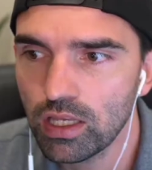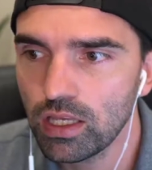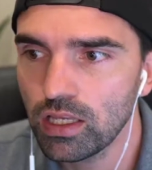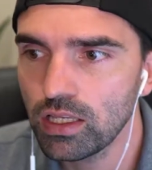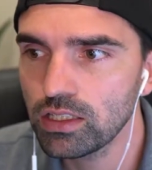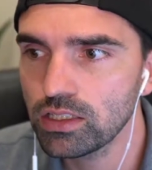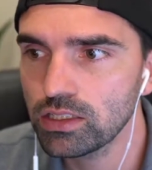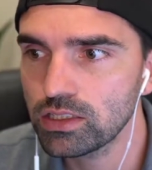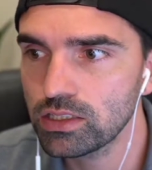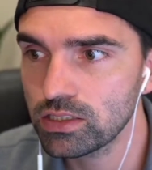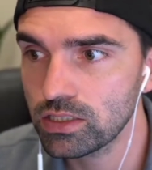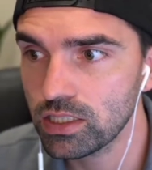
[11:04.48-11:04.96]

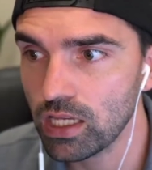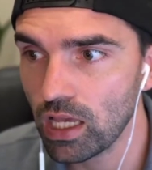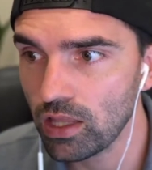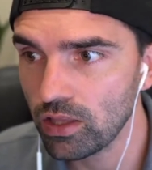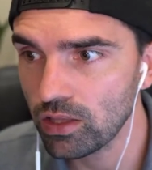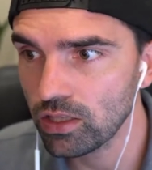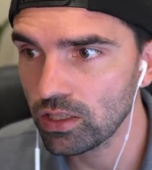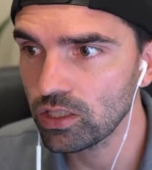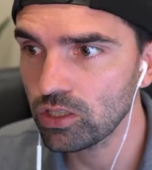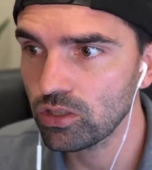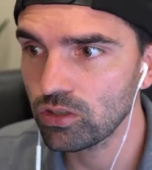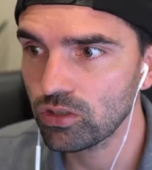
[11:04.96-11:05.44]

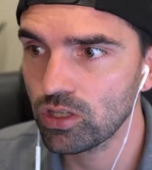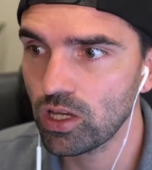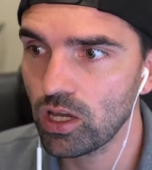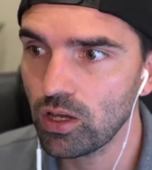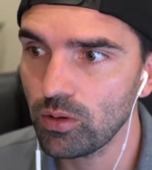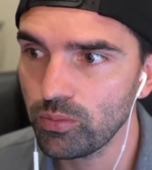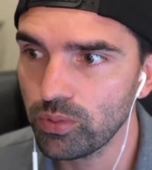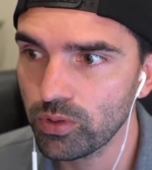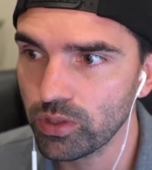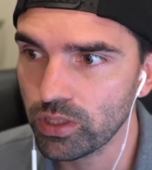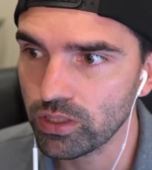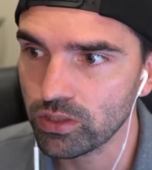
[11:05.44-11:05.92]
selling your
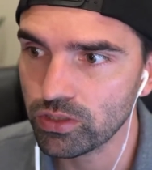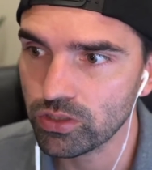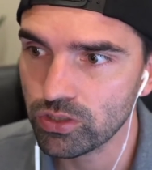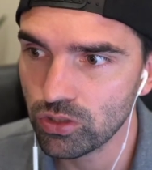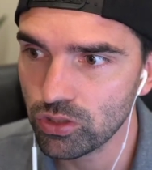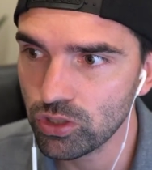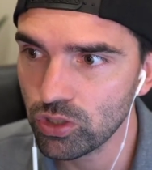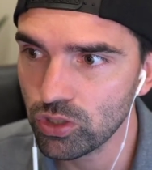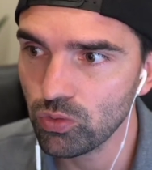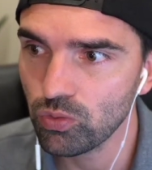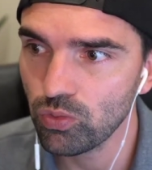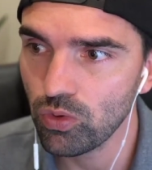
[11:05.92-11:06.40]
company. So
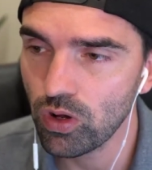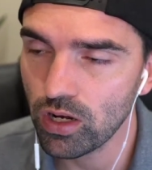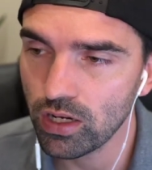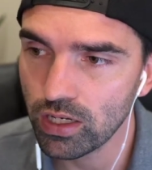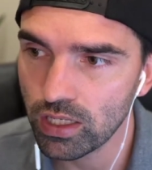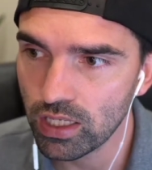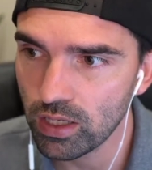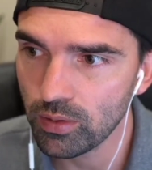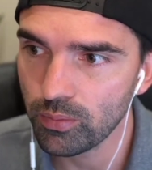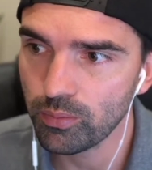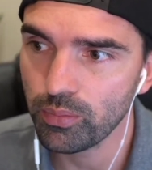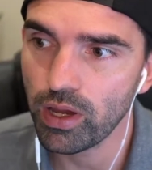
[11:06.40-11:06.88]
you want to
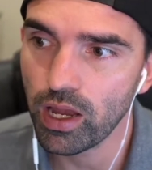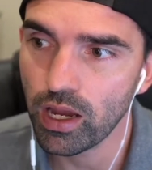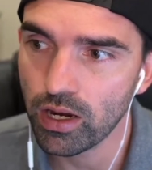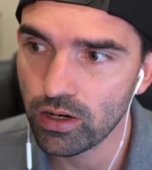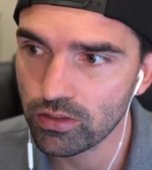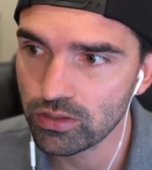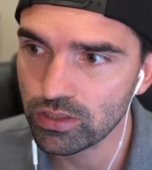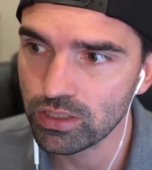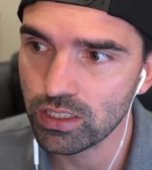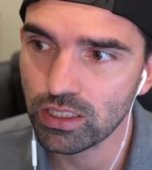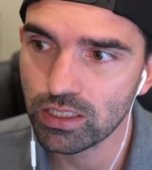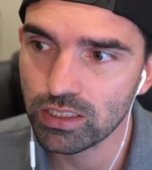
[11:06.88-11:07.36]
get
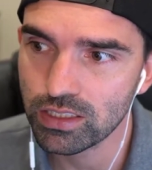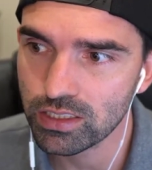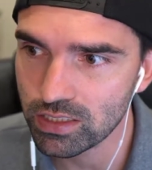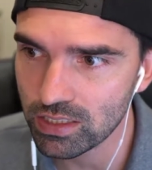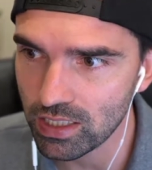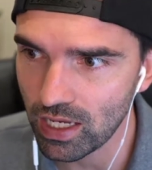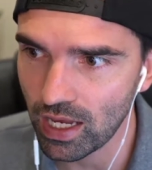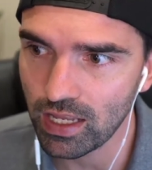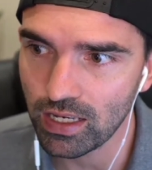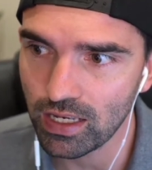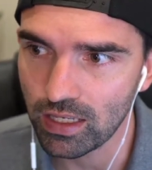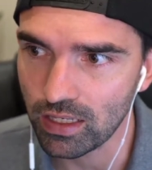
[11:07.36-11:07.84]
buyers
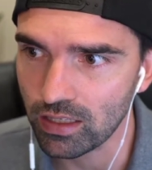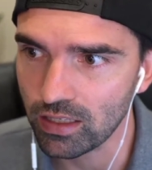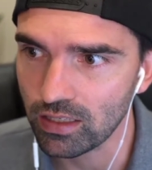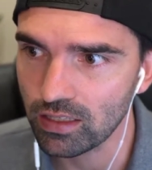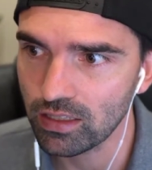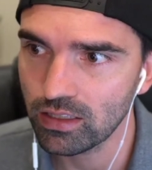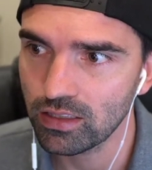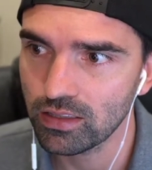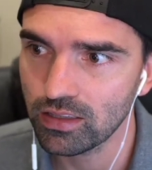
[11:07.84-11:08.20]
excited.